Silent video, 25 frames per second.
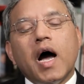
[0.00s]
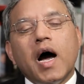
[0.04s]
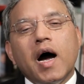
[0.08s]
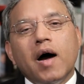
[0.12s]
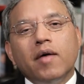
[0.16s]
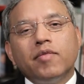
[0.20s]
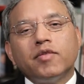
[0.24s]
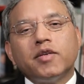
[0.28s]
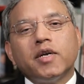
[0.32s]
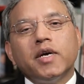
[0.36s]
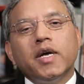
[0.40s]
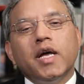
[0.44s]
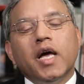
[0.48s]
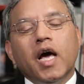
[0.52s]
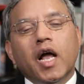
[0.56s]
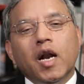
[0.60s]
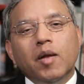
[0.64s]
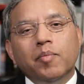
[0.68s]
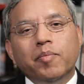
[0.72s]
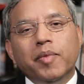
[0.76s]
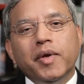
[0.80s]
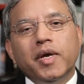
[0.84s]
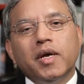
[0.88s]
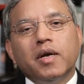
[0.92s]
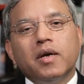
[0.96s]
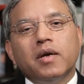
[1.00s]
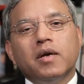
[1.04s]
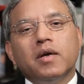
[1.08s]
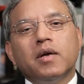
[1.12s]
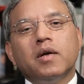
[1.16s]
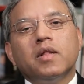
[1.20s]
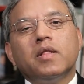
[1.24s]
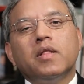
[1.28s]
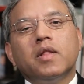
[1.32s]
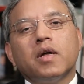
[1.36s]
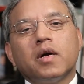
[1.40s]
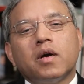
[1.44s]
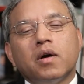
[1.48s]
After helping
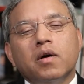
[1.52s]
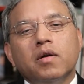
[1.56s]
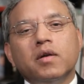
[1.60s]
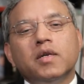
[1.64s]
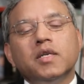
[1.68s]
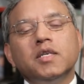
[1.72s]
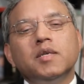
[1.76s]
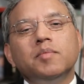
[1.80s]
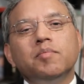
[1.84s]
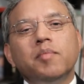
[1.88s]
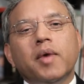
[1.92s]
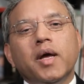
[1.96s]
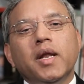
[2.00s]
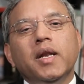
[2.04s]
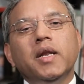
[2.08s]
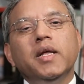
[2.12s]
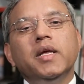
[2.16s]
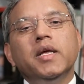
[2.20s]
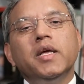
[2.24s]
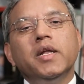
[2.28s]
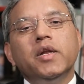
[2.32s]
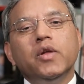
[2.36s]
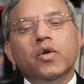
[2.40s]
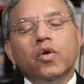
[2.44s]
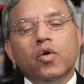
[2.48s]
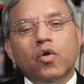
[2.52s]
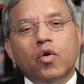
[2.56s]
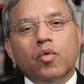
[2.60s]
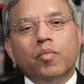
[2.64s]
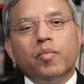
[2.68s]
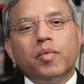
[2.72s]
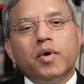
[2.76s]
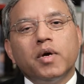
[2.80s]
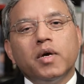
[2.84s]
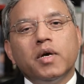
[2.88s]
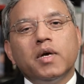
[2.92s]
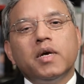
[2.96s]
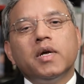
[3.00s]
the countries mainly in
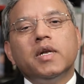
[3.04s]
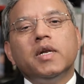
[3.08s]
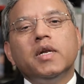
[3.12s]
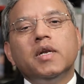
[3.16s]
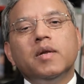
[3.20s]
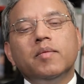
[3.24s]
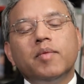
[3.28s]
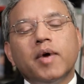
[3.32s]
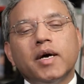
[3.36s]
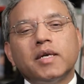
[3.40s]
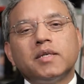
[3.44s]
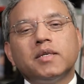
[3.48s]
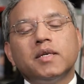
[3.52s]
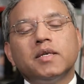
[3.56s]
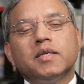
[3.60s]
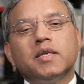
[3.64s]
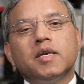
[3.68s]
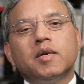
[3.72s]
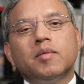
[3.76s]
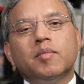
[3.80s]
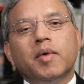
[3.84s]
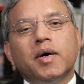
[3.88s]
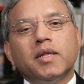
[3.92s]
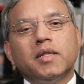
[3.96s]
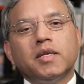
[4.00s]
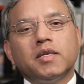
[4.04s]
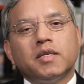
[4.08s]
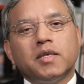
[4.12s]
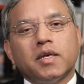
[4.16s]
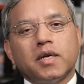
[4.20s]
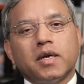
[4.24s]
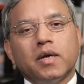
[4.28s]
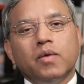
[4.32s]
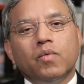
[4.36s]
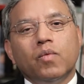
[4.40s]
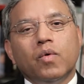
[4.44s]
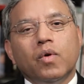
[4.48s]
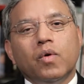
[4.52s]
Europe devastated by the
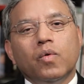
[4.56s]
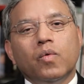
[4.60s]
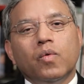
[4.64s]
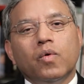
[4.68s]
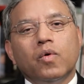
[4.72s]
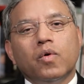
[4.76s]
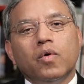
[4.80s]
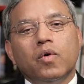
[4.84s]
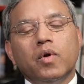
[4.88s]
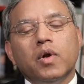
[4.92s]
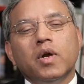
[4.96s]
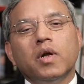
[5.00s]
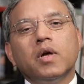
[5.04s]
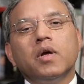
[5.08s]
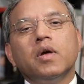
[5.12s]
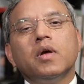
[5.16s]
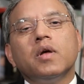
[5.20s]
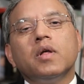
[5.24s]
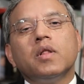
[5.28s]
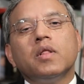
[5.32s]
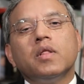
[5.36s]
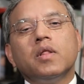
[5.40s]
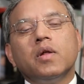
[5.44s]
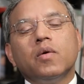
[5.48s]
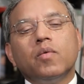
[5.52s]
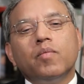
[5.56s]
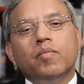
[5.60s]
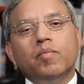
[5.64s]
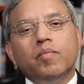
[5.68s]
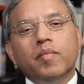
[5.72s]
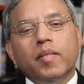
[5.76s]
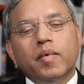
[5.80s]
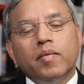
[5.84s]
Second World War, the